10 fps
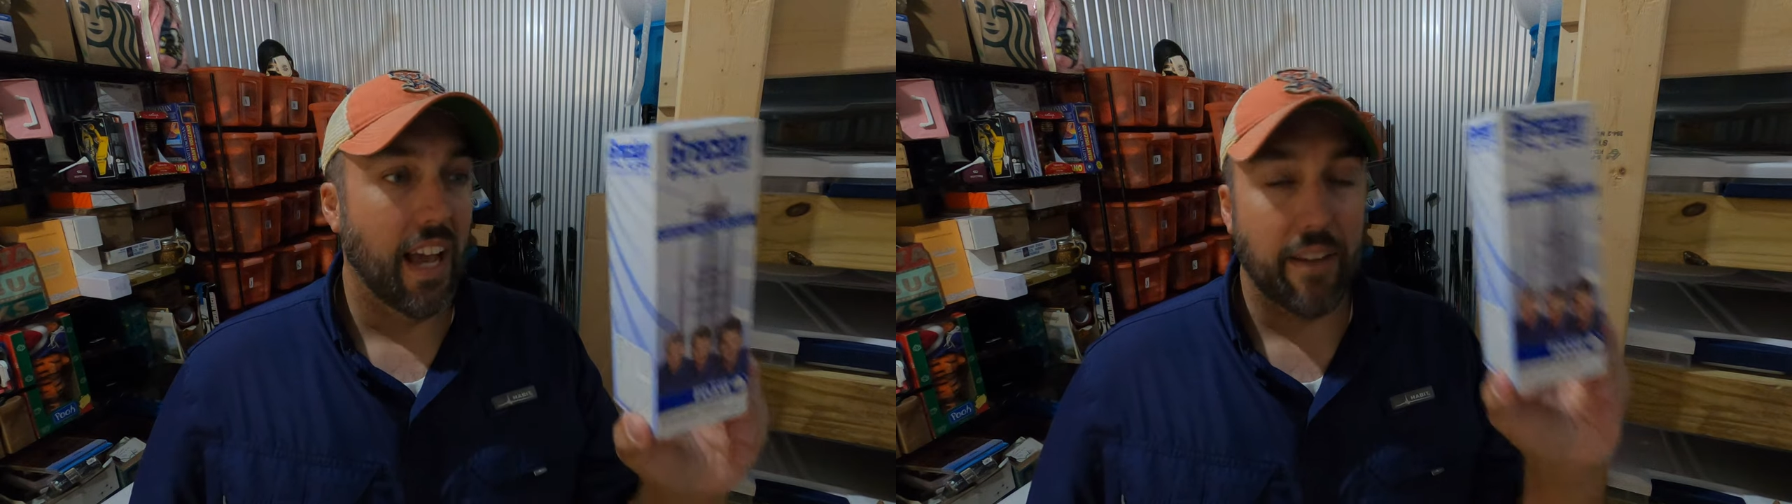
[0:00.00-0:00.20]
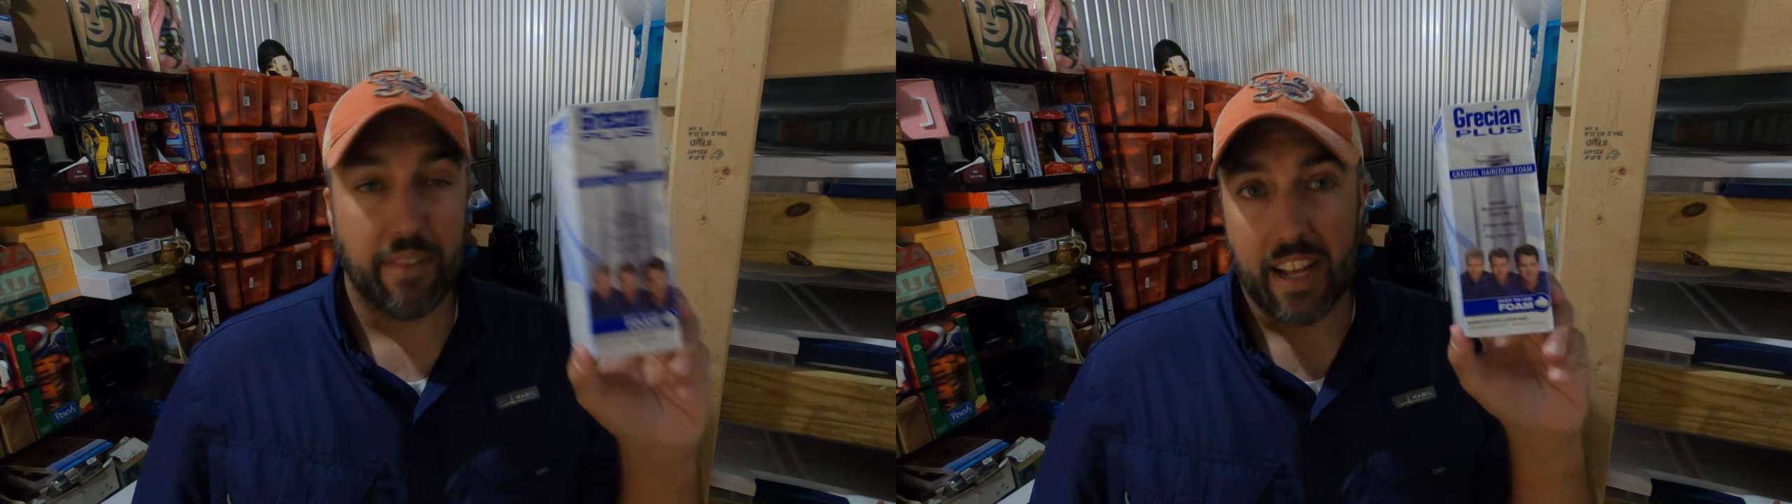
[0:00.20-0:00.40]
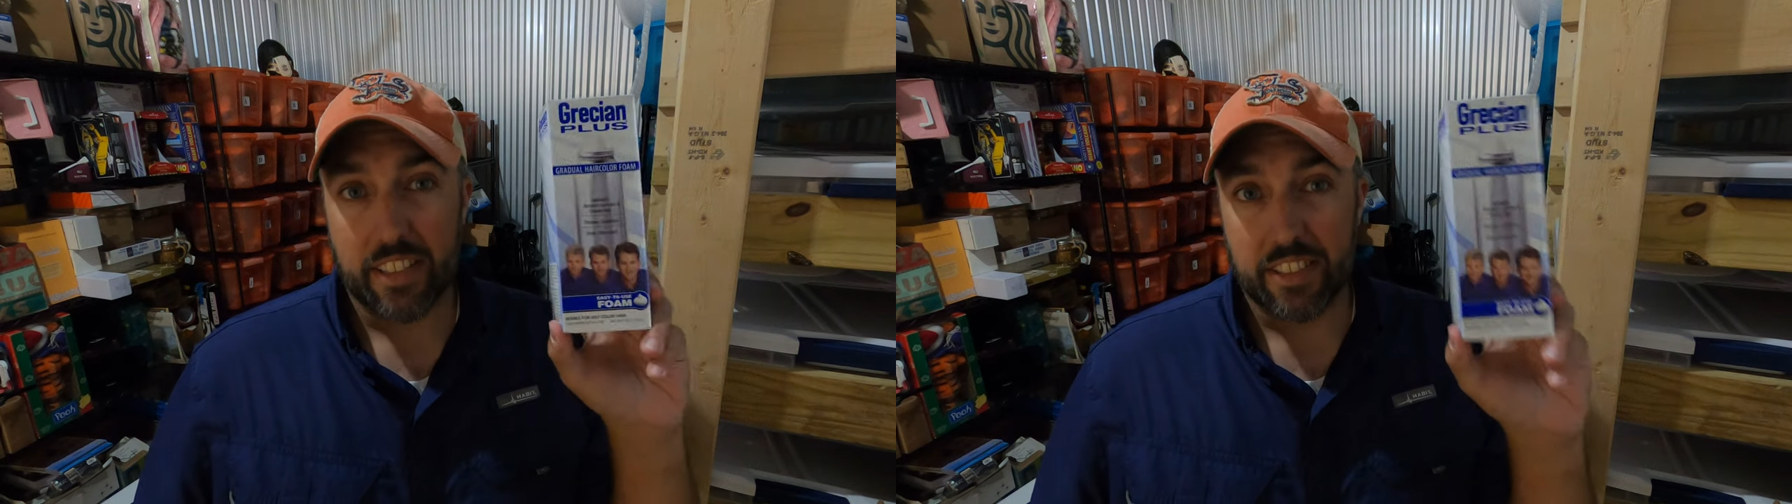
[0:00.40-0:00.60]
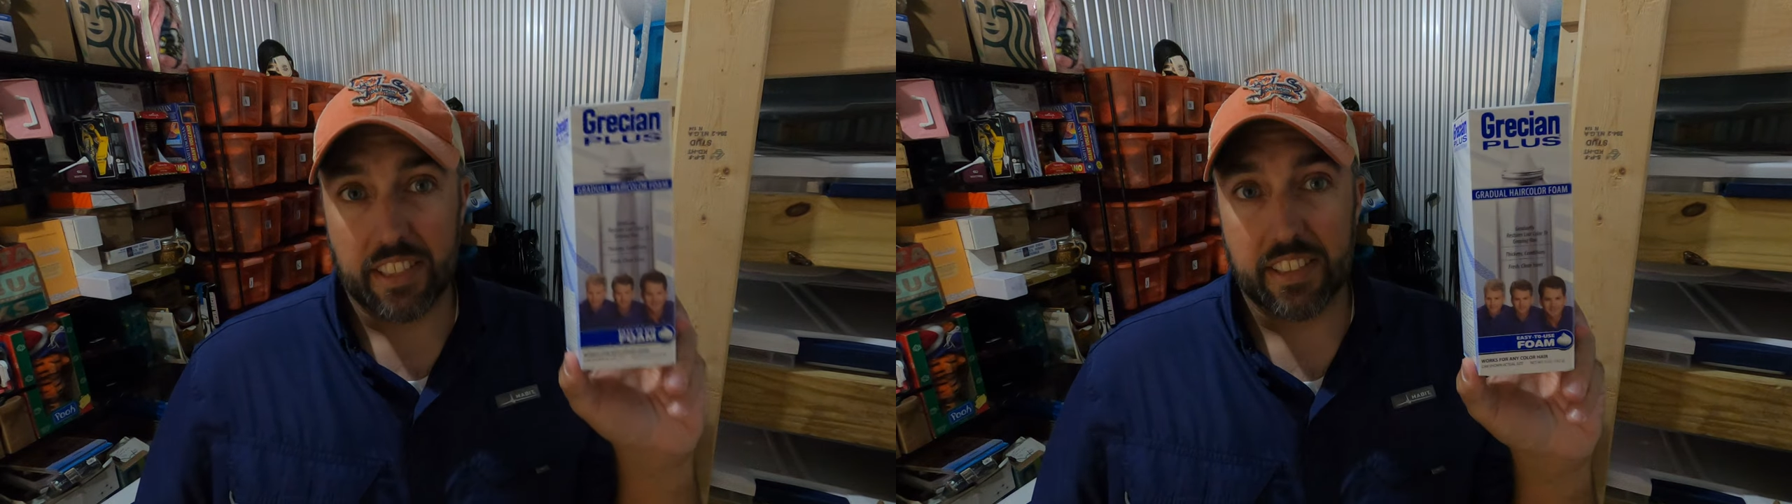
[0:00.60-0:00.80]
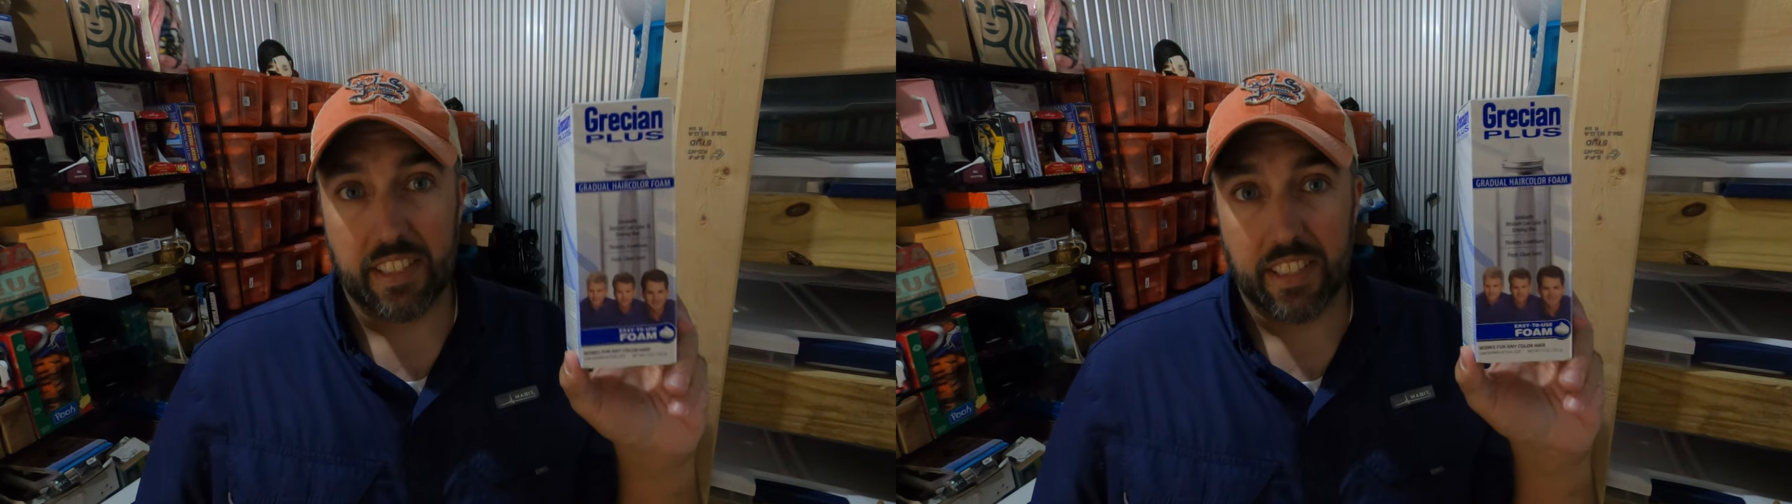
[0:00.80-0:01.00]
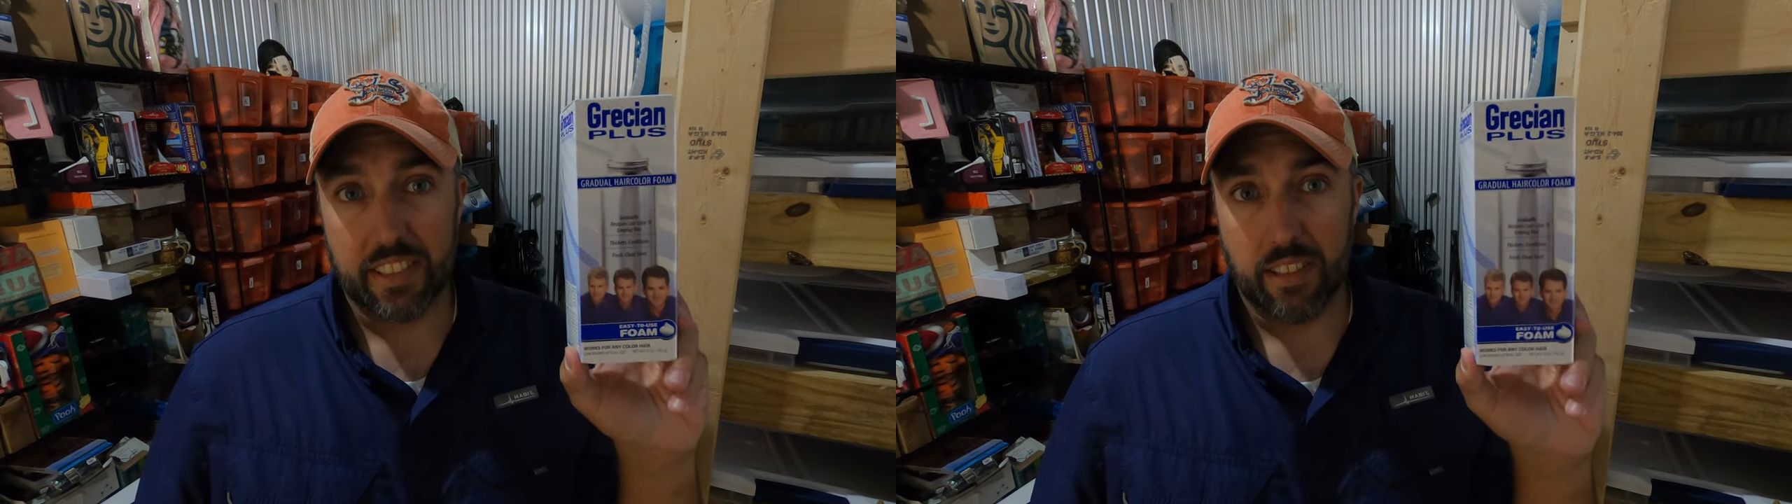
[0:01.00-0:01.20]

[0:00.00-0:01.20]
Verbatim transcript: I've got six of these.